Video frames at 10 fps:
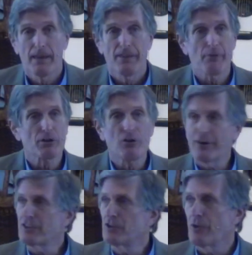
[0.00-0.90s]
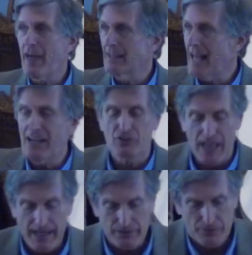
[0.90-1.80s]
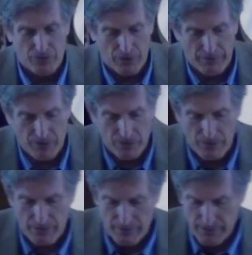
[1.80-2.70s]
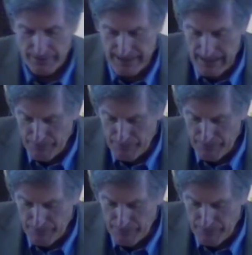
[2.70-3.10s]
they were going to do that last act of service. Get